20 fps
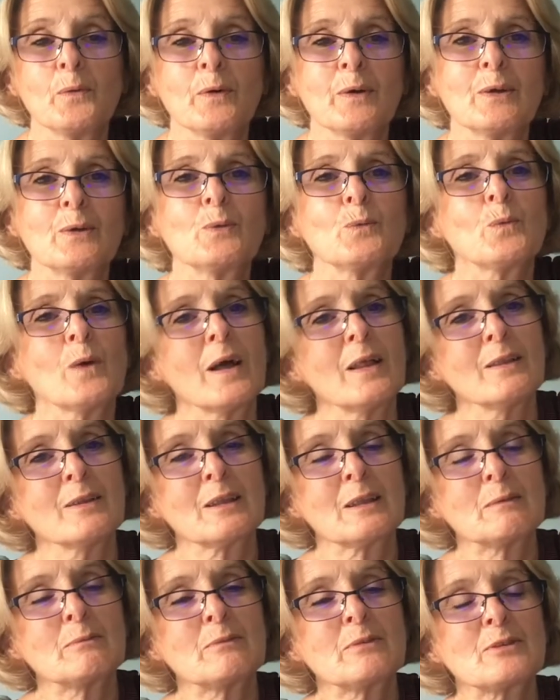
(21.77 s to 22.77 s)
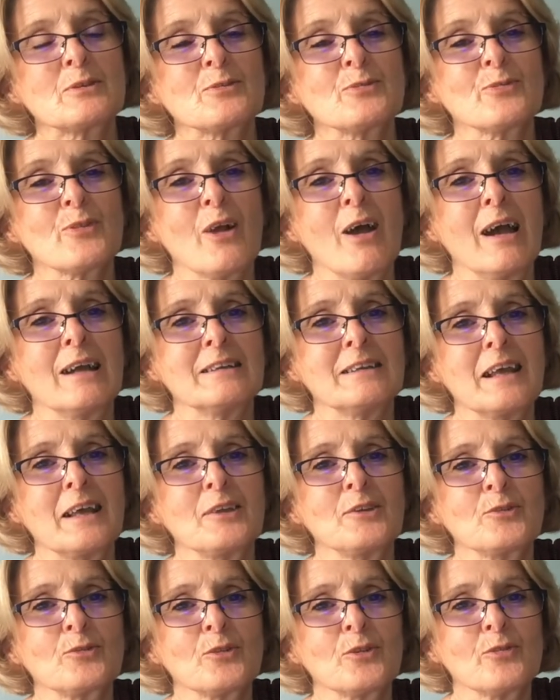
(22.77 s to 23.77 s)
and welcome to
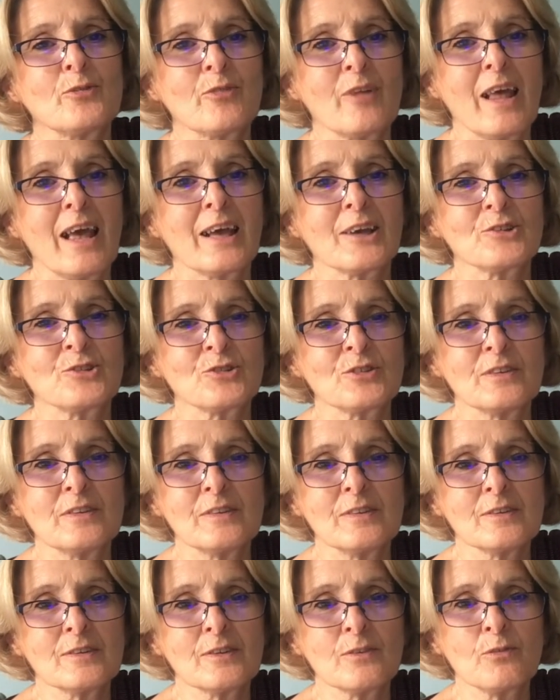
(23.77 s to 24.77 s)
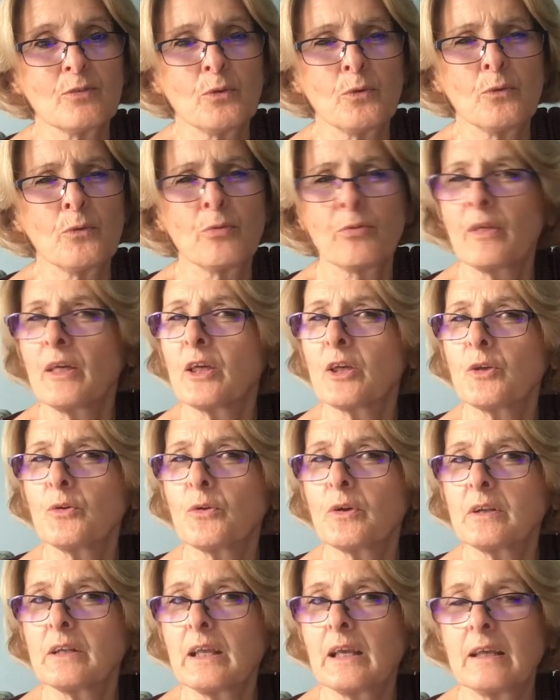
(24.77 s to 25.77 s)
Friday's Reflections. If you think you
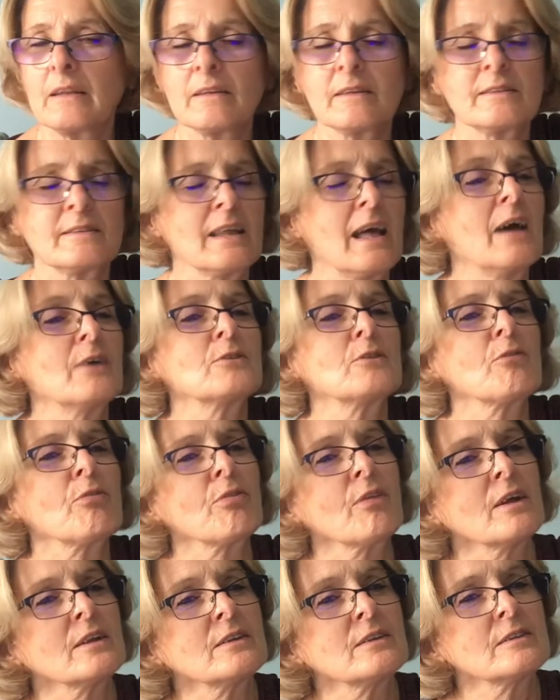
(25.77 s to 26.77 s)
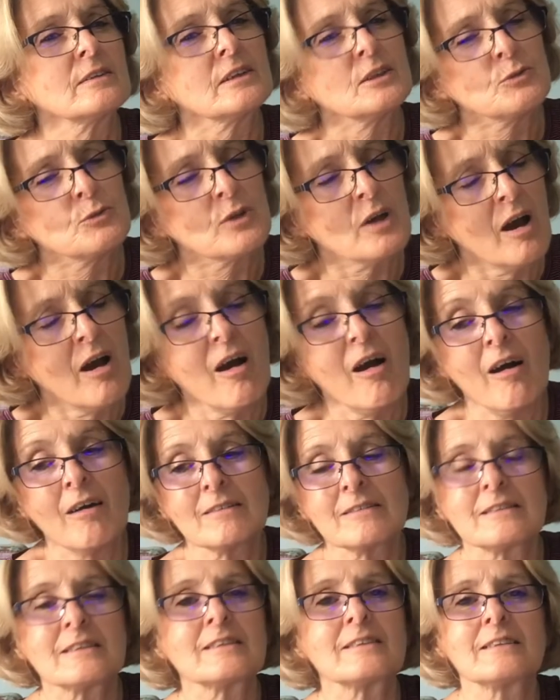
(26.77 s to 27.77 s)
can hear the sound of thunder, you can't.
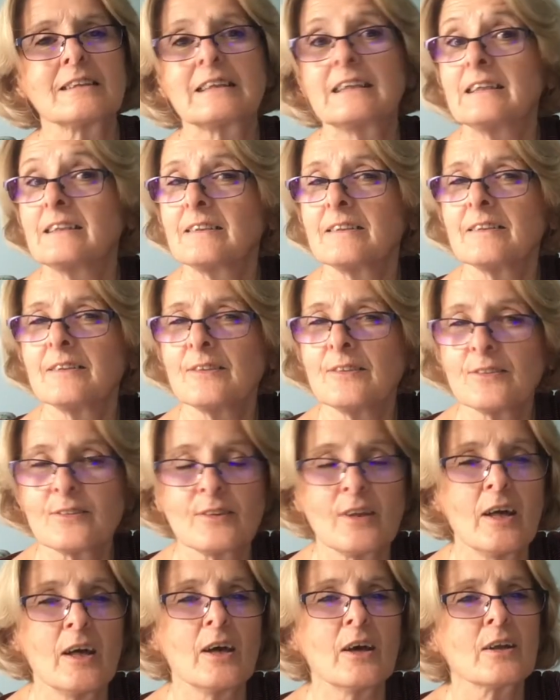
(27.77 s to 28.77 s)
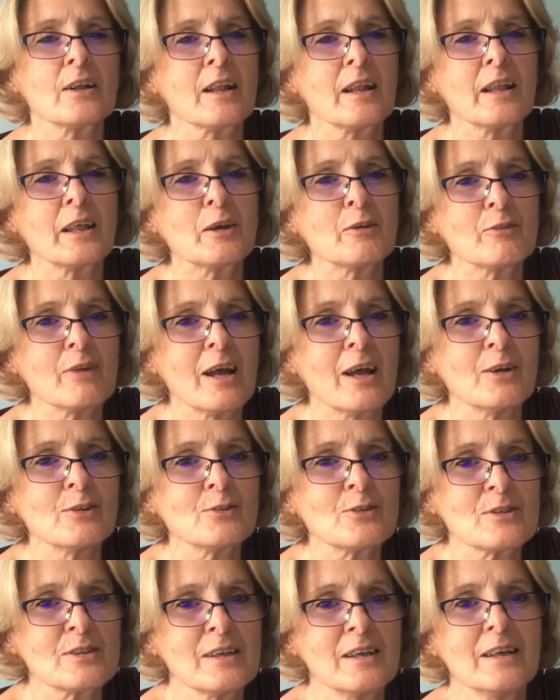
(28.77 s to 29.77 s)
It's the kittens hurtling
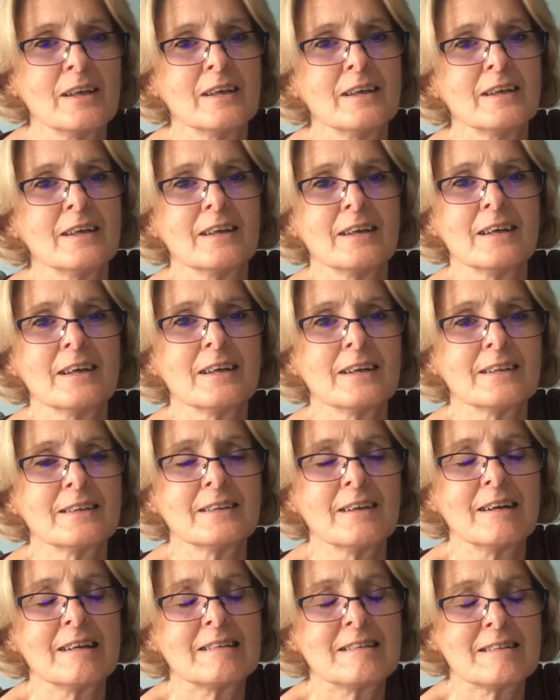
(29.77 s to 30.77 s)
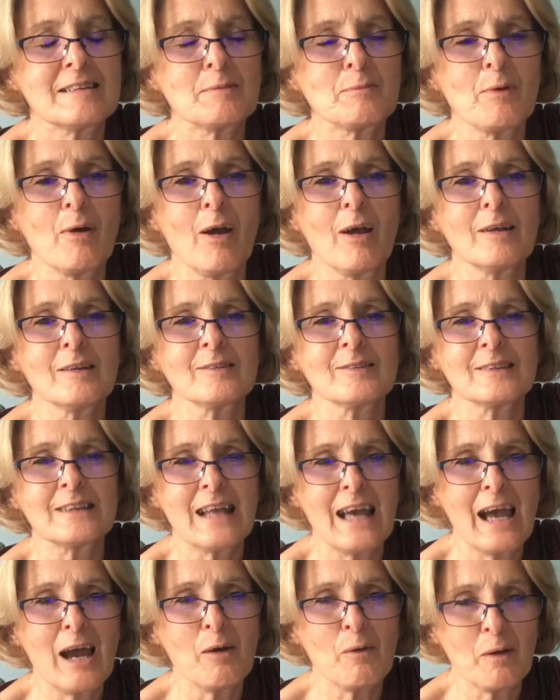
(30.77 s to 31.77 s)
around at 90 miles an
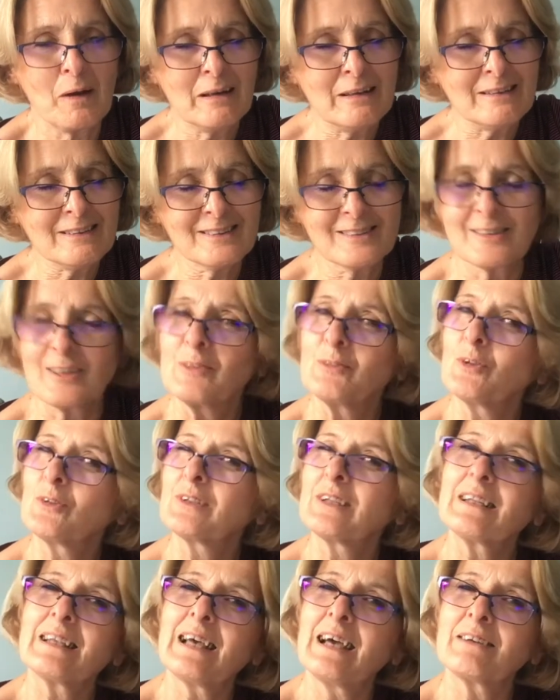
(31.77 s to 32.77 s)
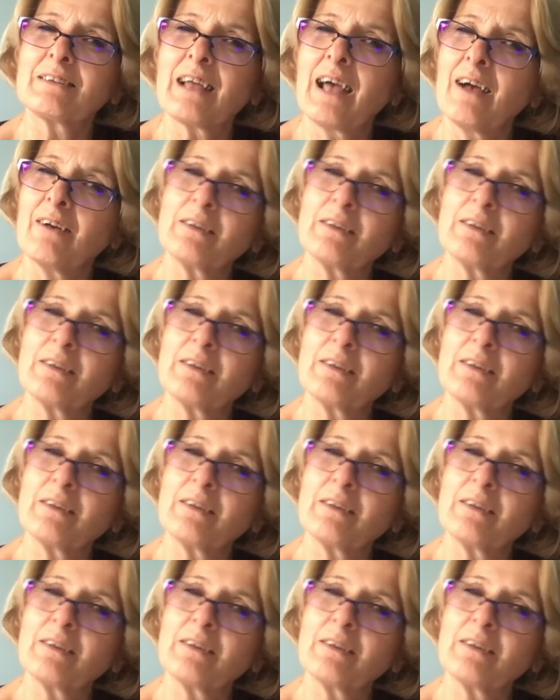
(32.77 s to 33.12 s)
hour. Still not allowed out